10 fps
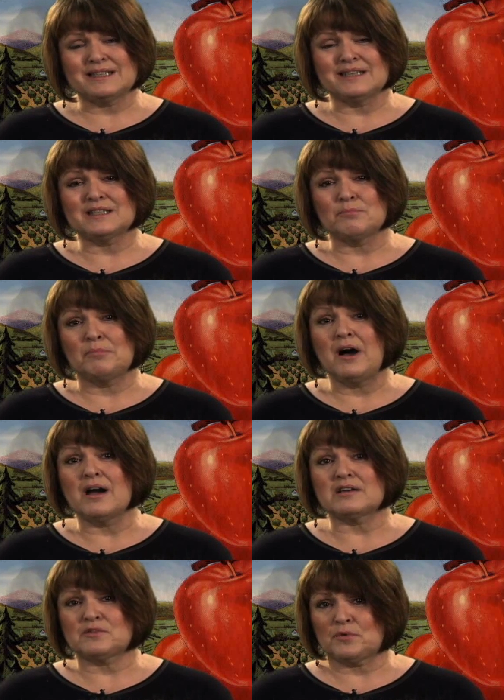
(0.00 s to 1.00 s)
cents a
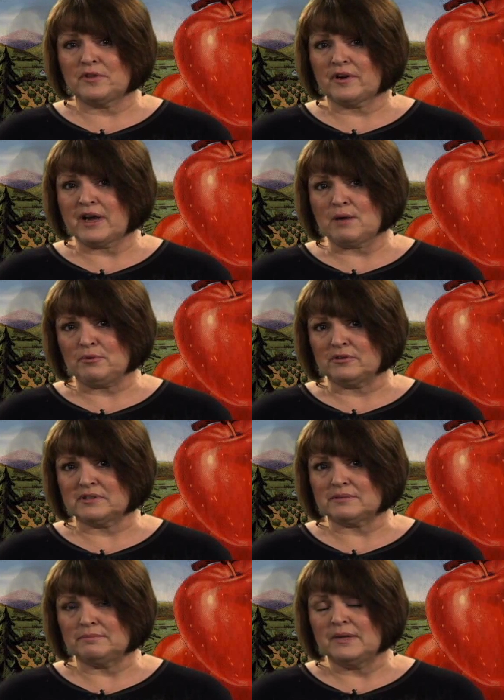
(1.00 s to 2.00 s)
box for their
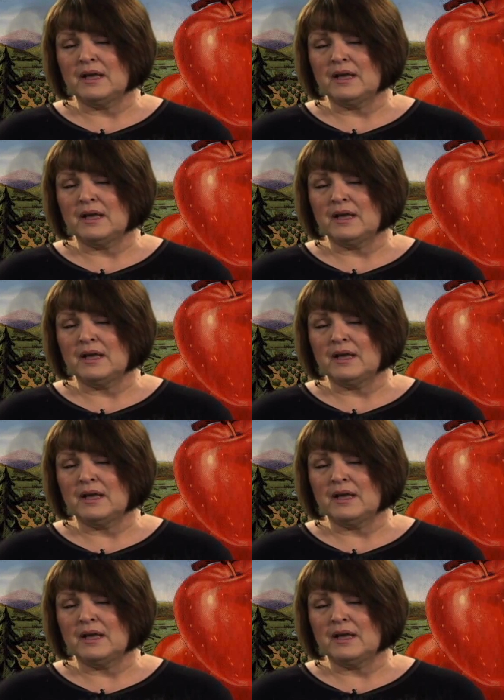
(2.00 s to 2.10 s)
apples,